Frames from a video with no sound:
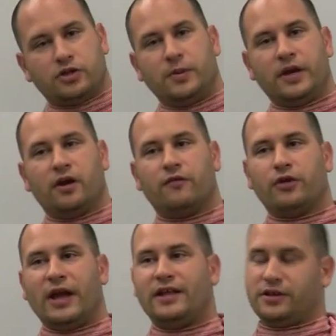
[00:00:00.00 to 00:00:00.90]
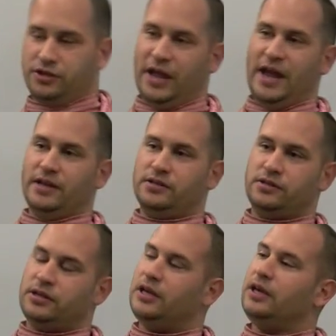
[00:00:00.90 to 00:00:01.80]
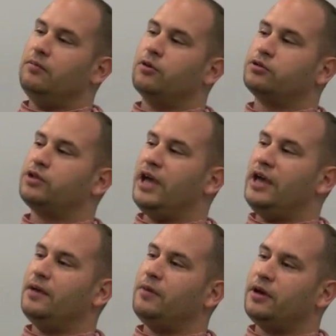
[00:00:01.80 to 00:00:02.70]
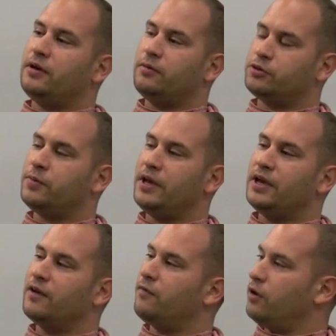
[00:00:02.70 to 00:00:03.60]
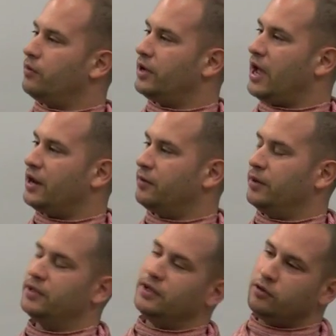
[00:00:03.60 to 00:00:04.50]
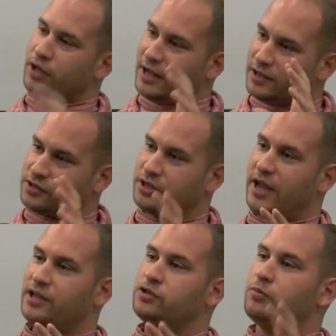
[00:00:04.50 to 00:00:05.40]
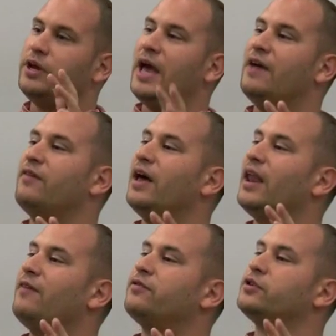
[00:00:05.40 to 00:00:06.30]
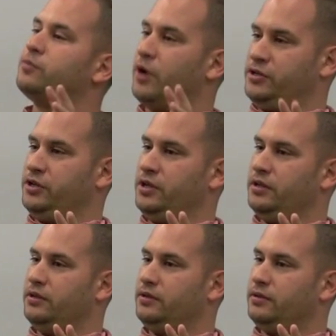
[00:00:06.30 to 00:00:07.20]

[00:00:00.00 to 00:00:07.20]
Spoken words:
Speaking of United States, he was making a following argument. In the United States, we have a leftist president.